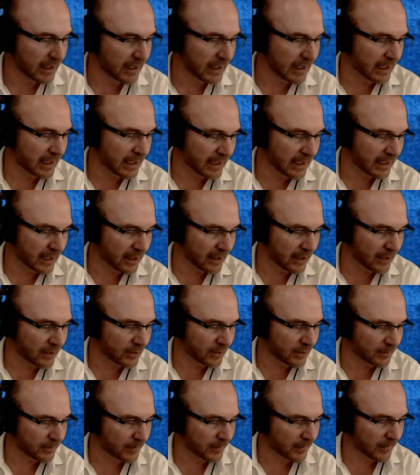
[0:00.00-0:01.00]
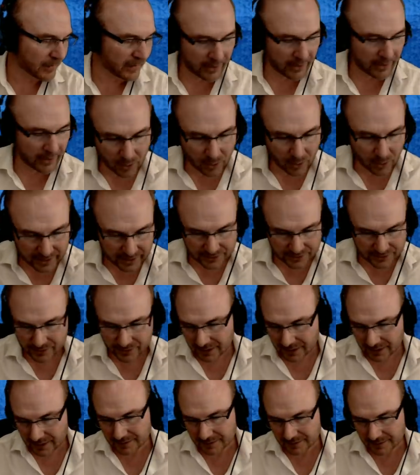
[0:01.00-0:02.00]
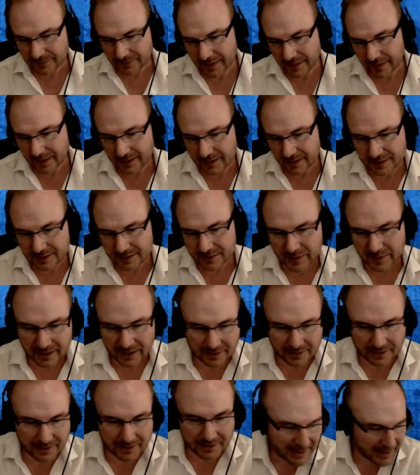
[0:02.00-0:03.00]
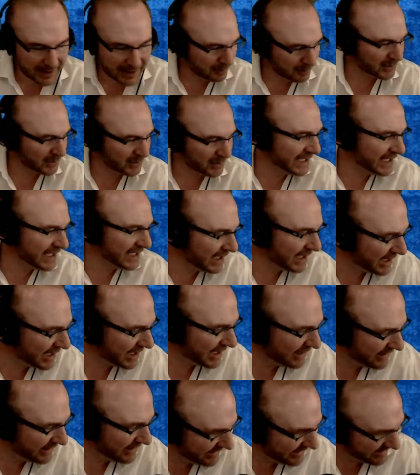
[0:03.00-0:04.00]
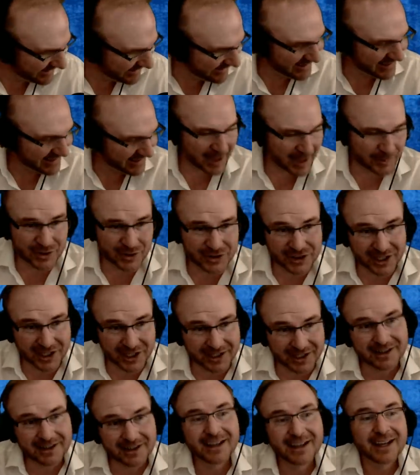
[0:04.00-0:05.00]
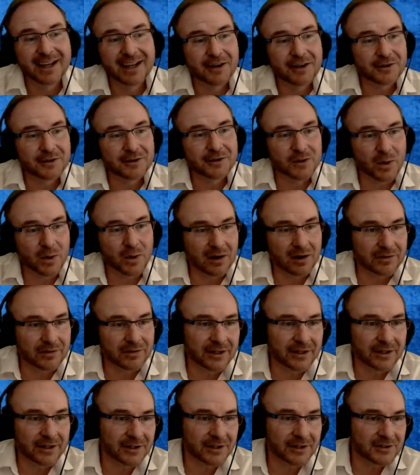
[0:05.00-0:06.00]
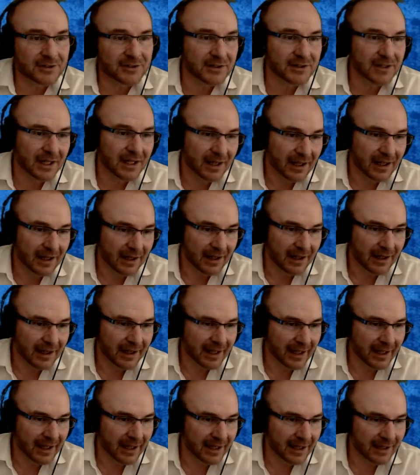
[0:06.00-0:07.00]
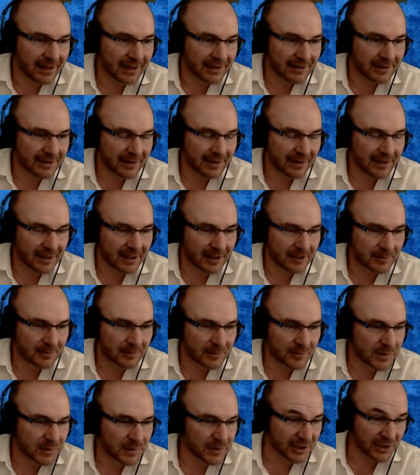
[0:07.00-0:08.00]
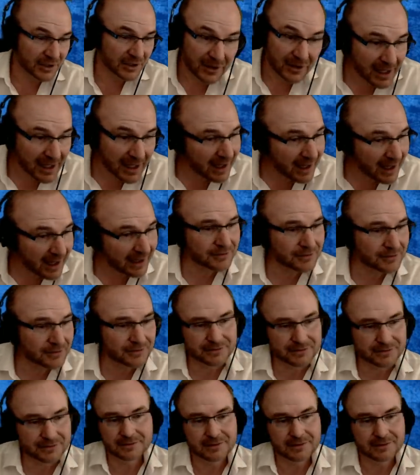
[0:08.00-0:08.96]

and how the old Israel has been bleeding, hemorrhaging for twelve years and um, still alive,